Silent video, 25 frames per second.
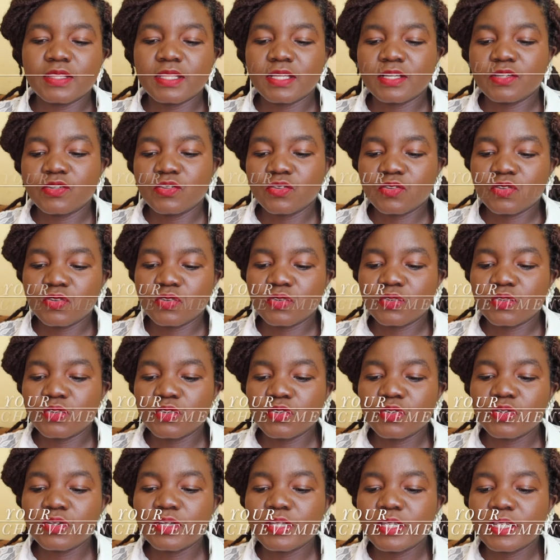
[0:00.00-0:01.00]
that you
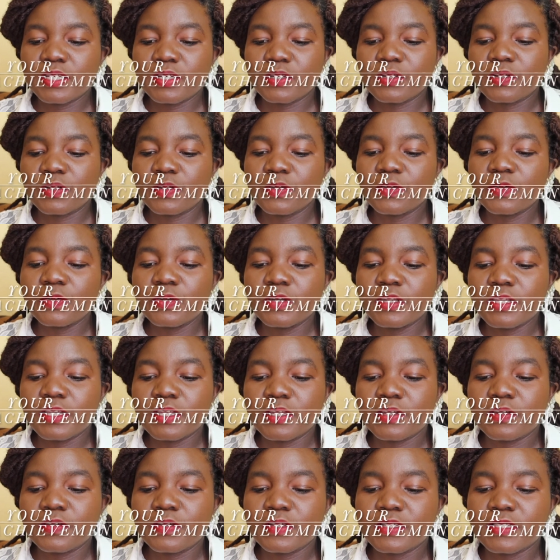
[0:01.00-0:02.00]
should include
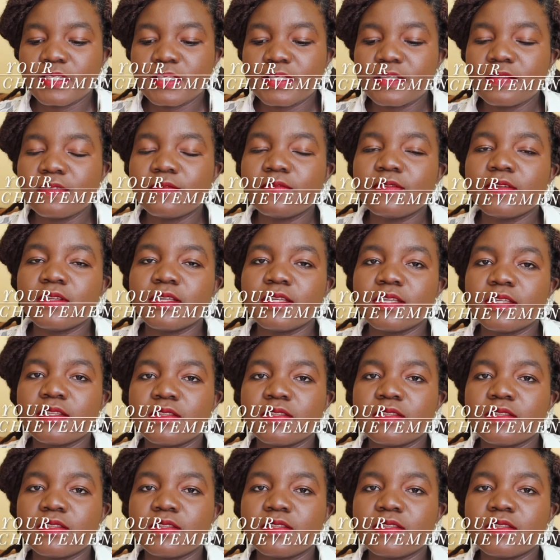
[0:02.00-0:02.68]
in your CV